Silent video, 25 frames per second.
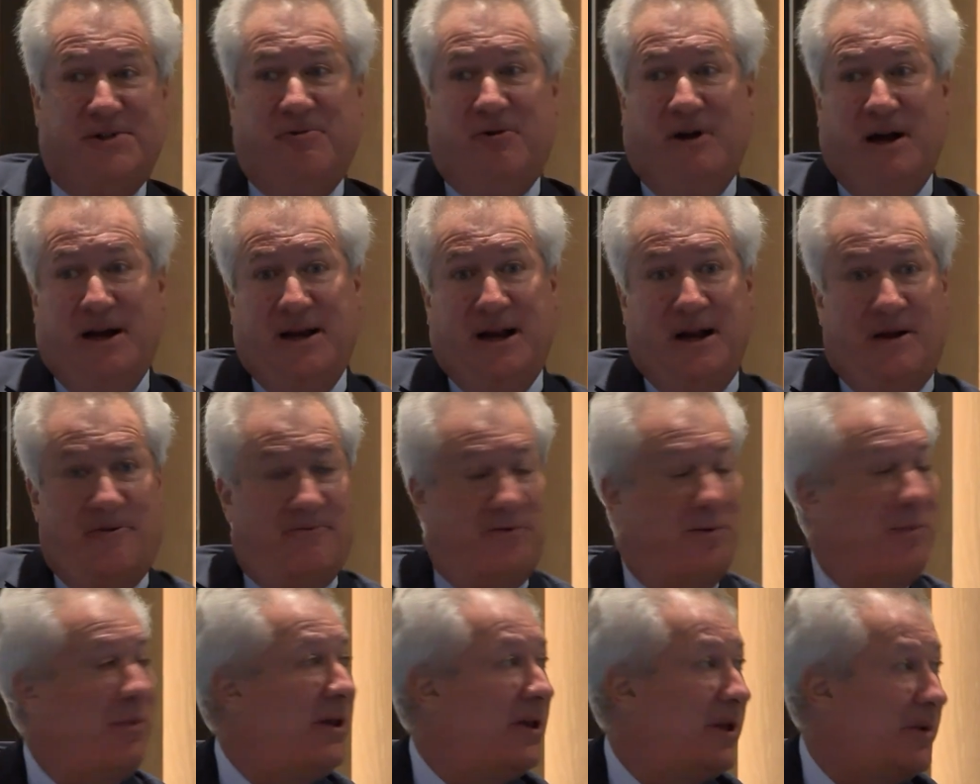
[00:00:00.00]
And right now
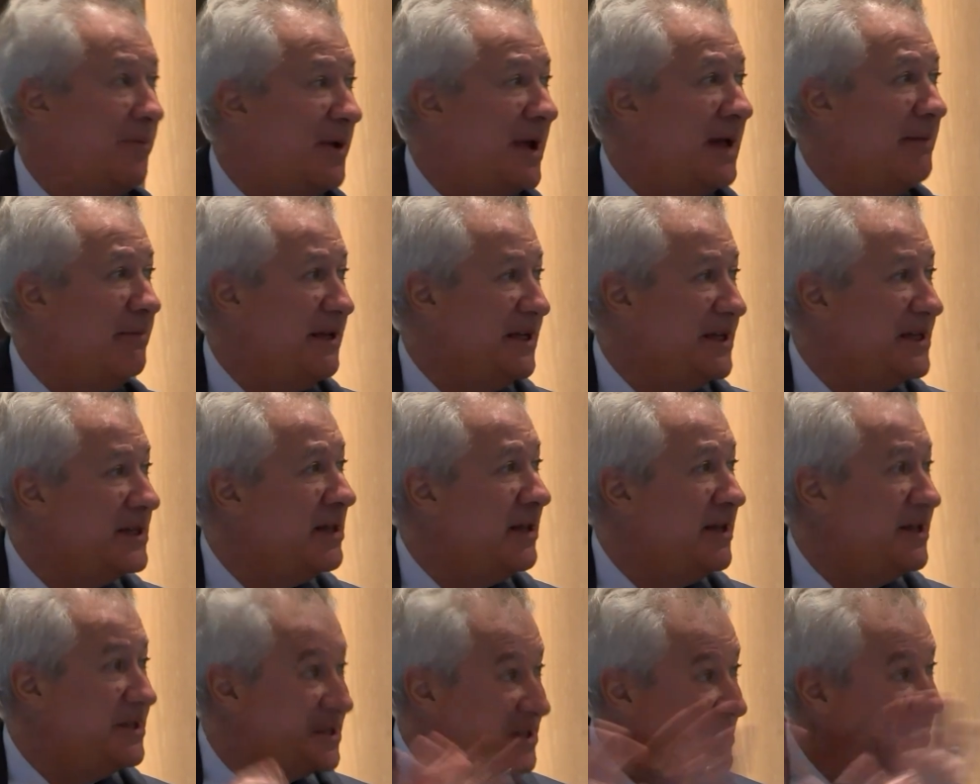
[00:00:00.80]
for multifamily,
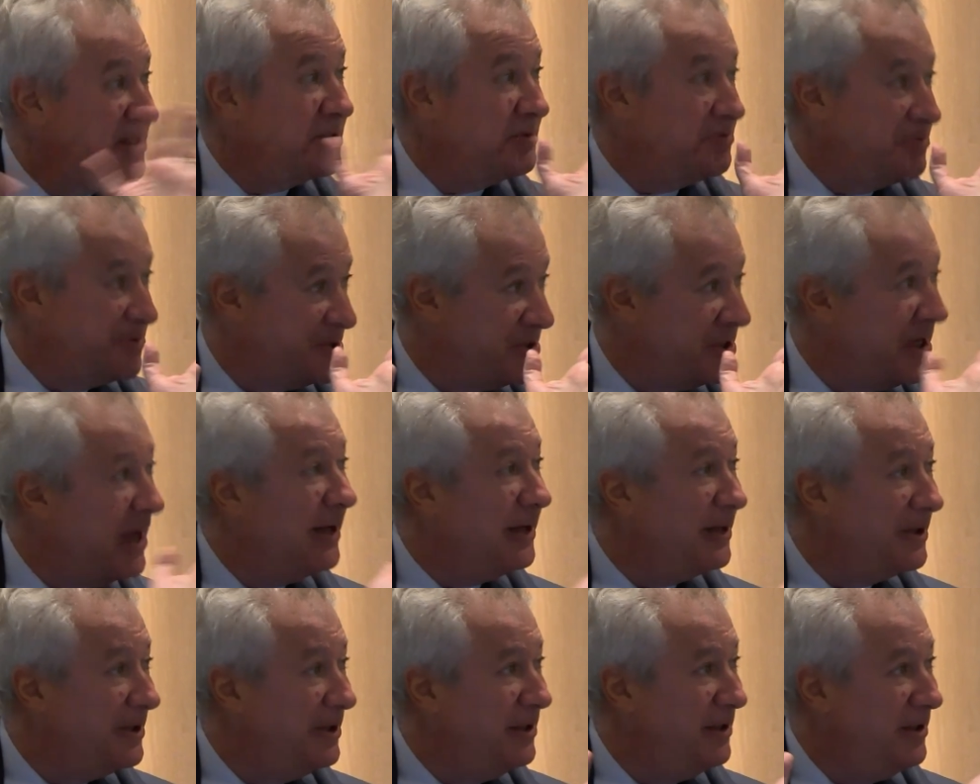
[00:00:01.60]
it's 6%.